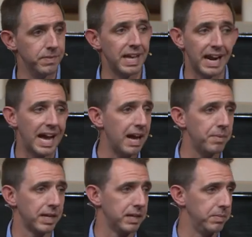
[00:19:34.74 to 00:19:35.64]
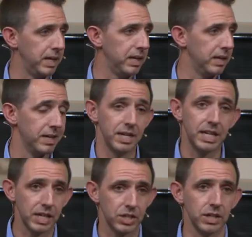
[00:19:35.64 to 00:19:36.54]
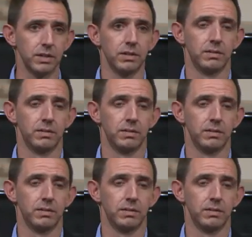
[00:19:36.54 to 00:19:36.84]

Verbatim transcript: That habit can be an addiction